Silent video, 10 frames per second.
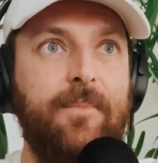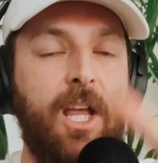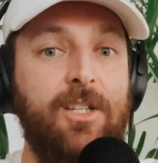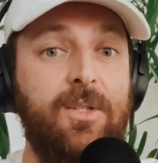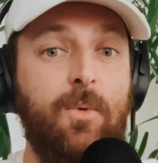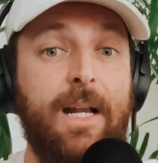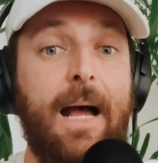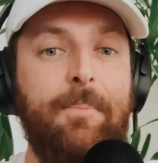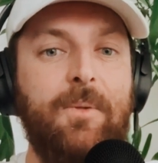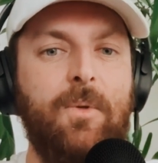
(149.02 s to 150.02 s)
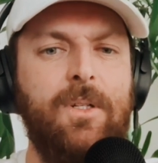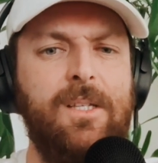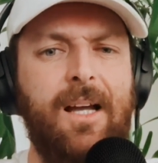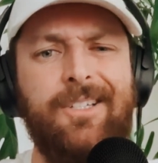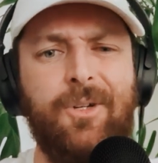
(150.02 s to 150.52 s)
And so what happened
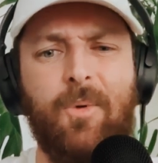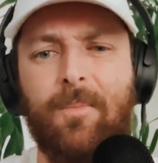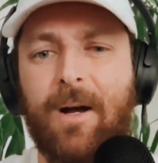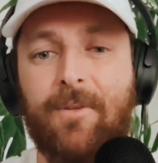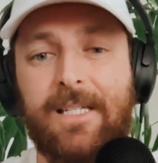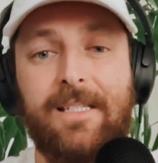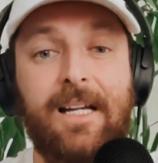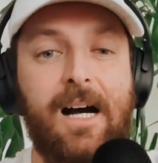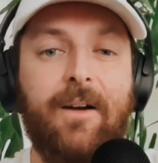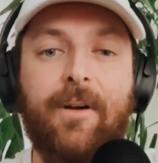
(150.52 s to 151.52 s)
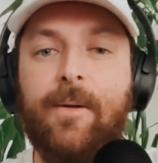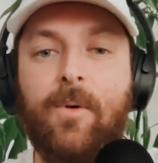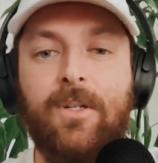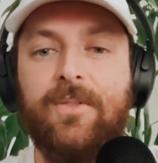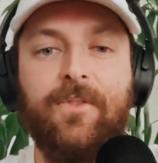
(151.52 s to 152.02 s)
was I knew what my resting heart rate
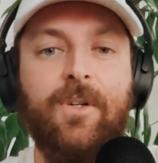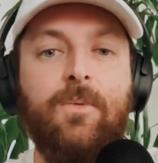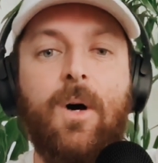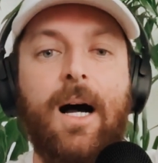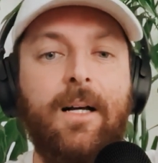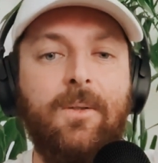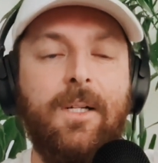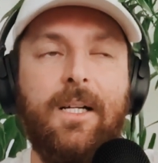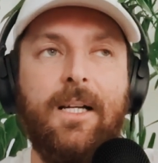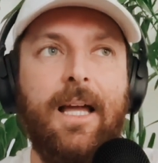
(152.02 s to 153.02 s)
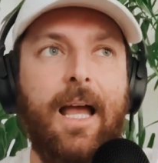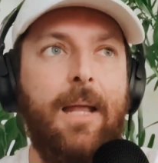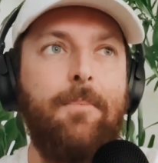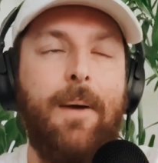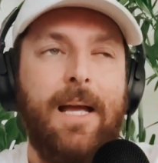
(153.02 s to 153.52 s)
was for a while.
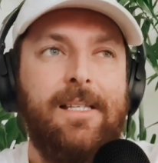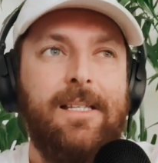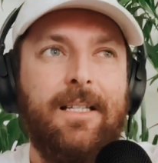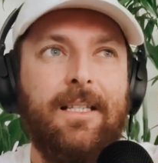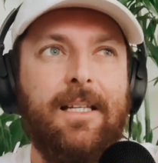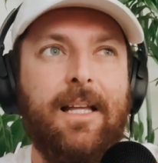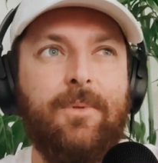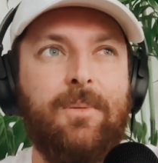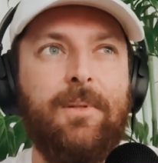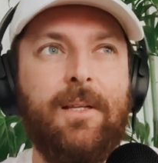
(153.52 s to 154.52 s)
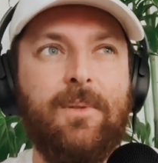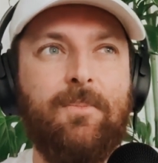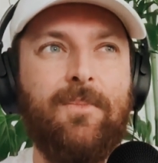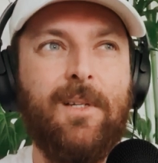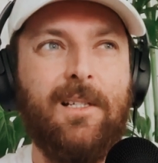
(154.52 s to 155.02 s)
And basically there was
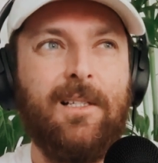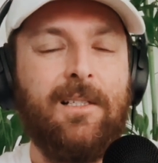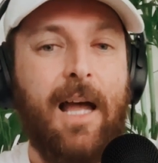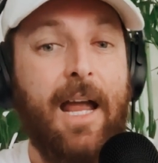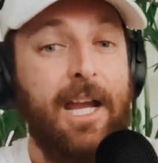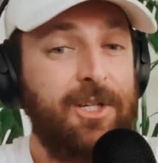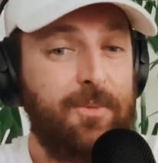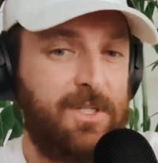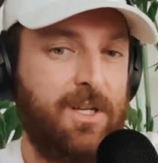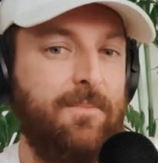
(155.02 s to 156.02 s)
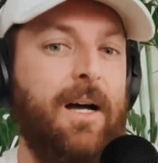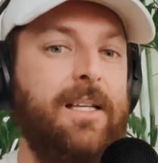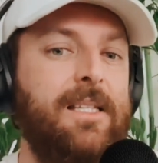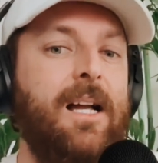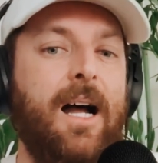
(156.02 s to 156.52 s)
age was on
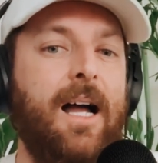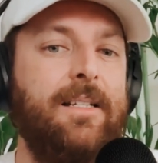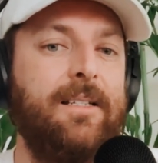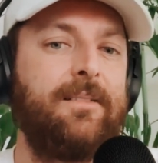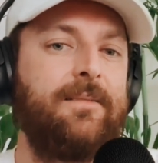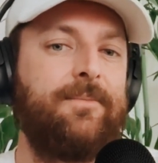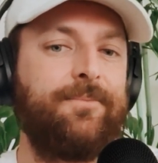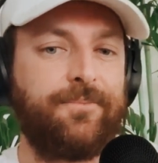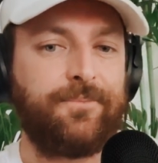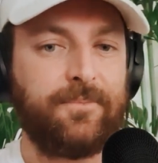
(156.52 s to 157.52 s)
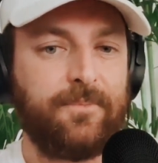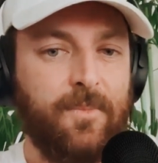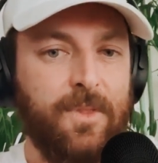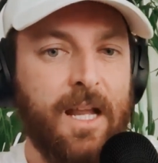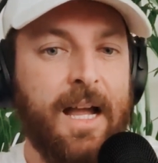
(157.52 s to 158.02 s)
my side.
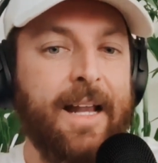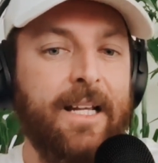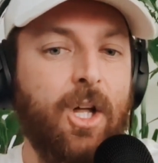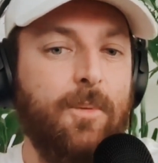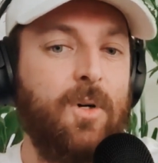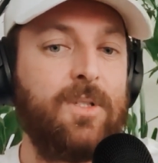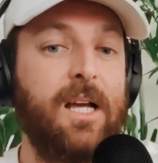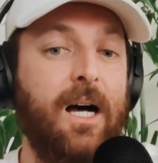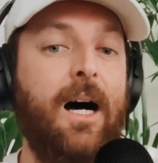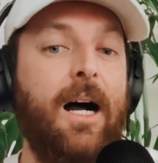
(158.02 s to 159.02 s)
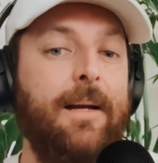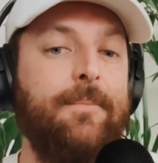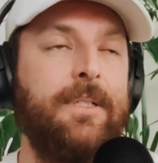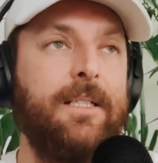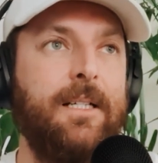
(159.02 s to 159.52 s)
I had a lot more
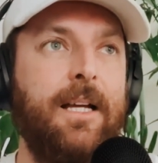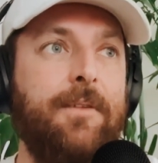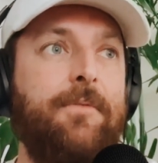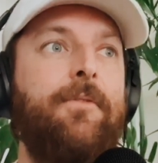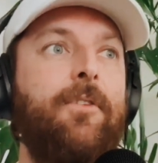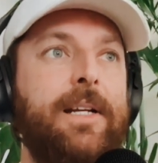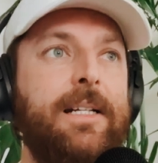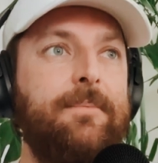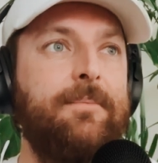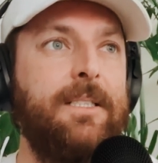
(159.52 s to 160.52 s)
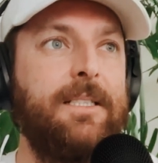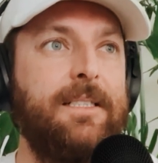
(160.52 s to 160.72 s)
time and freedom.